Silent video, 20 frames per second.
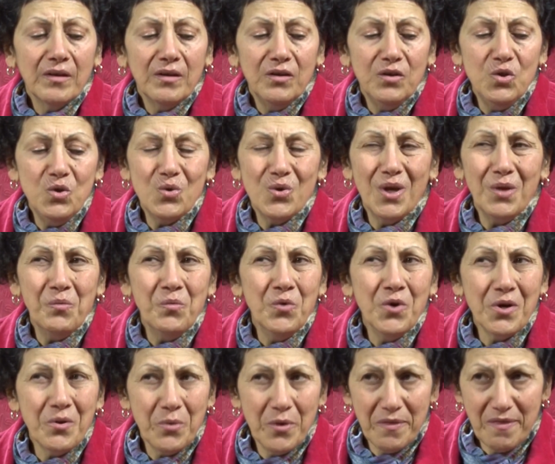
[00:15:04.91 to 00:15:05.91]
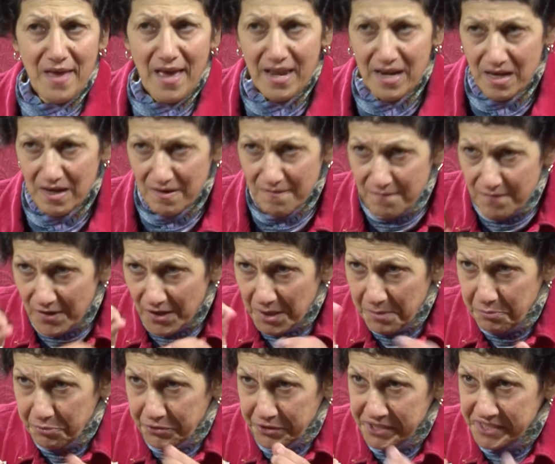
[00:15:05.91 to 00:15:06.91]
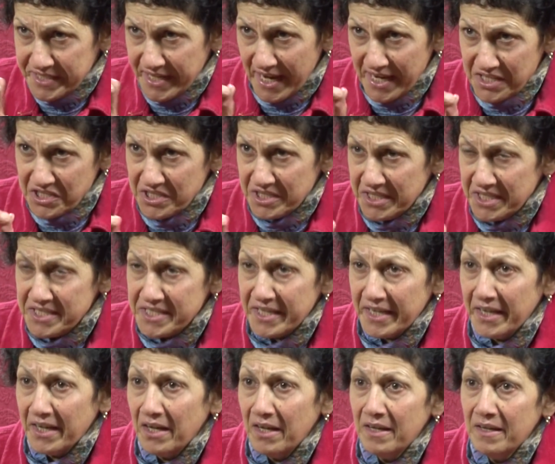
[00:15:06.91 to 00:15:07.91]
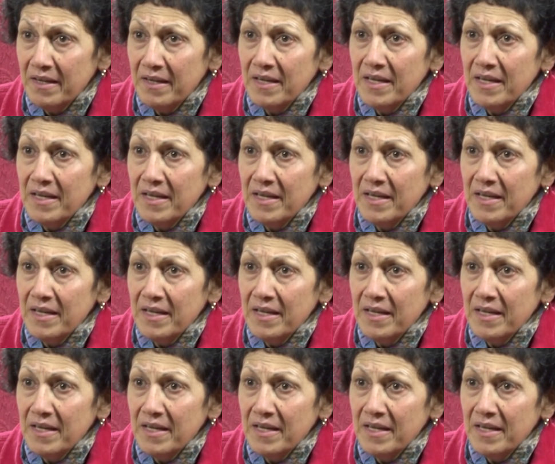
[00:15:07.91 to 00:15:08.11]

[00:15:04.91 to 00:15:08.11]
you can work with that in very precise detail.